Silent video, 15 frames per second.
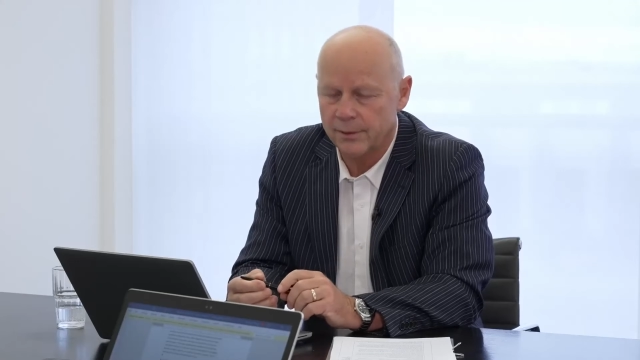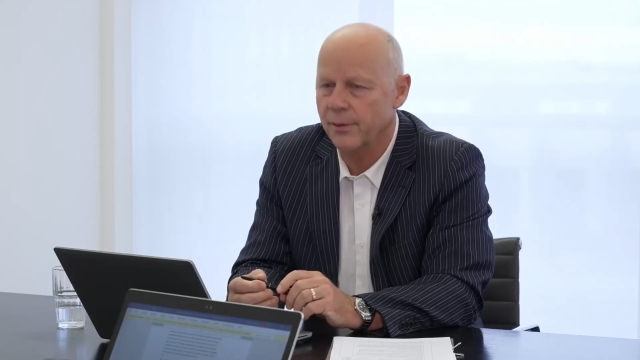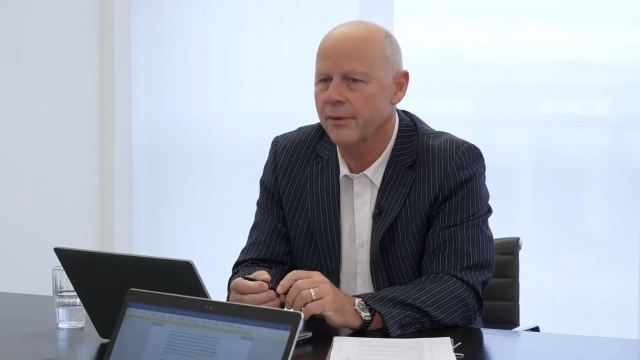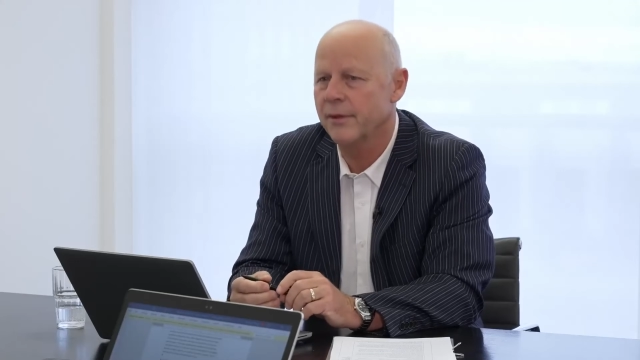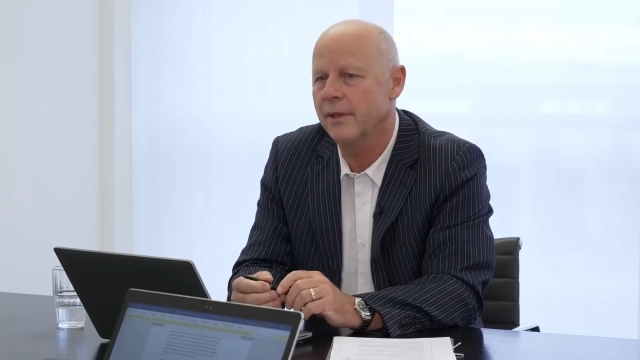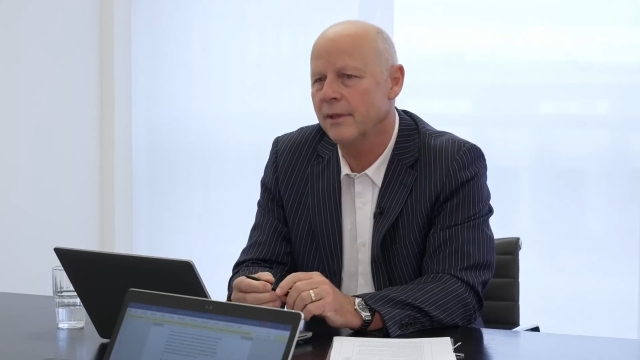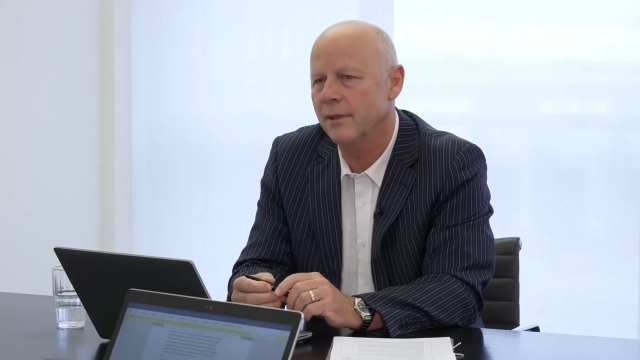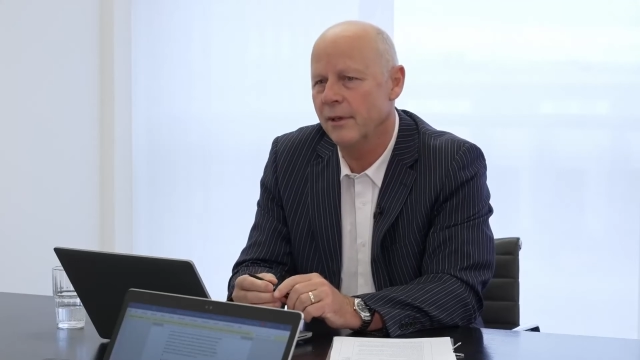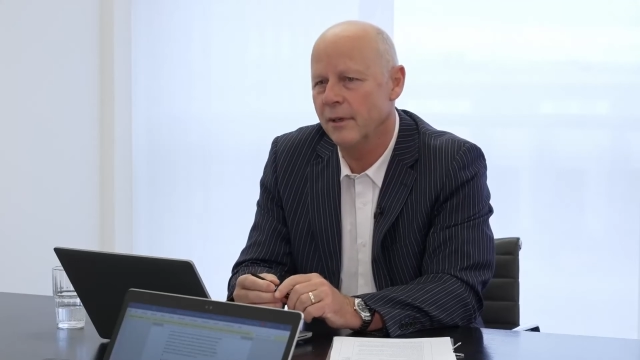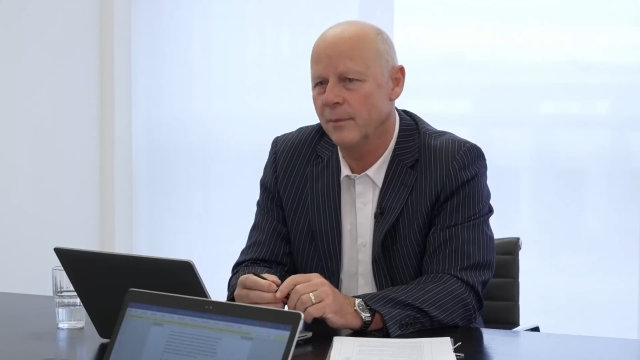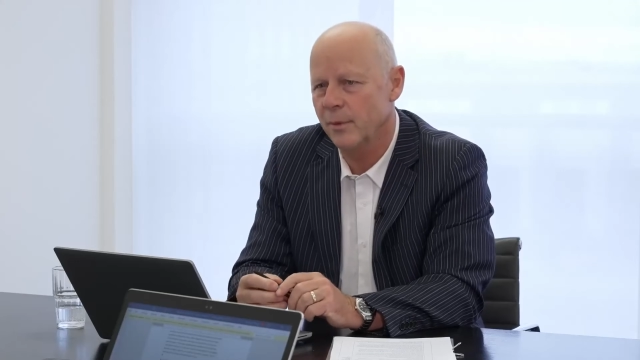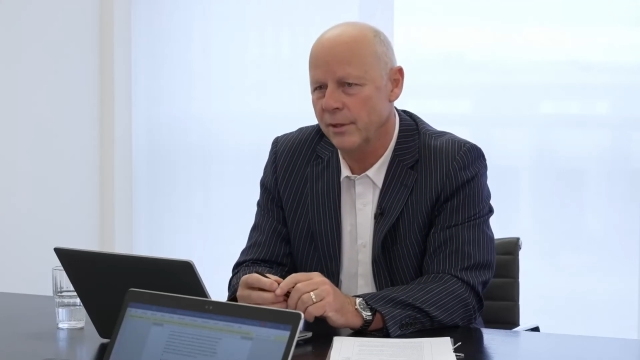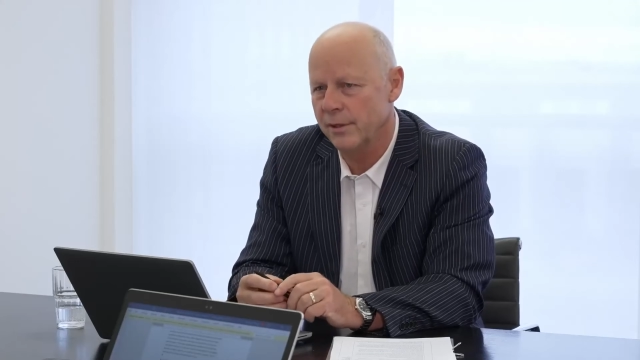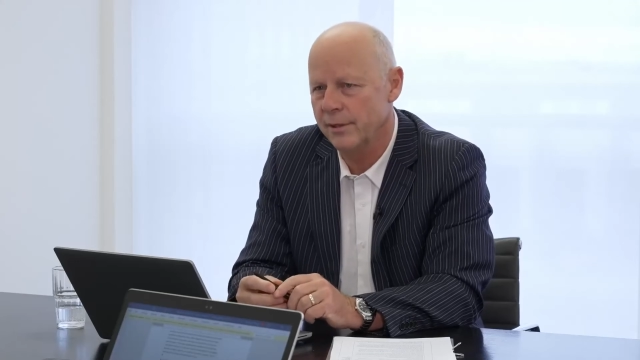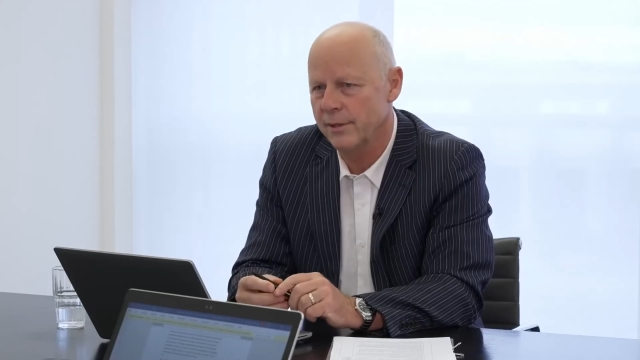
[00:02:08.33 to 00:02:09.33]
to the
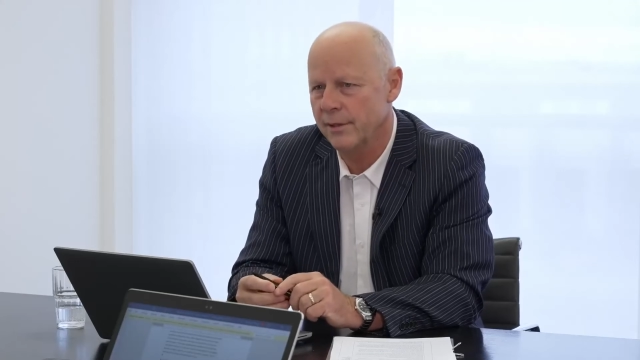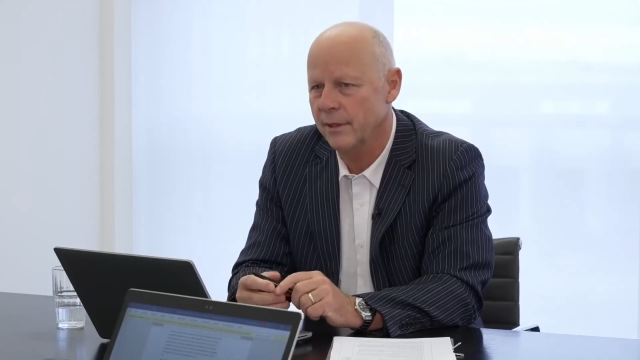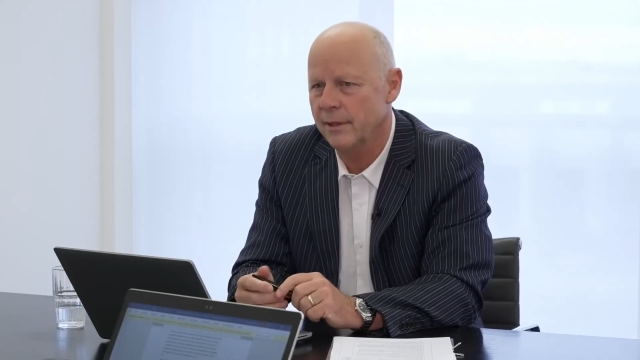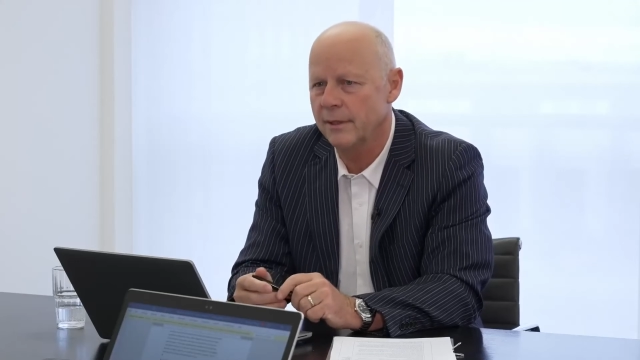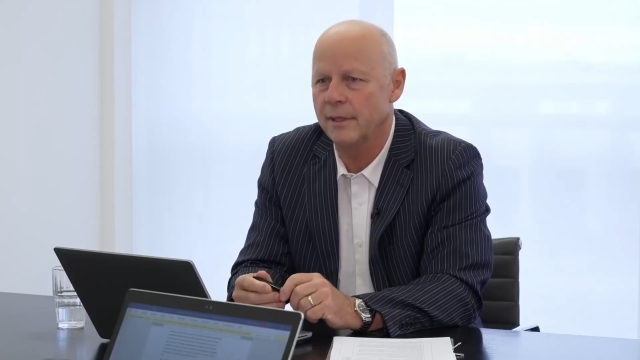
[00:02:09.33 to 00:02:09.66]
enormous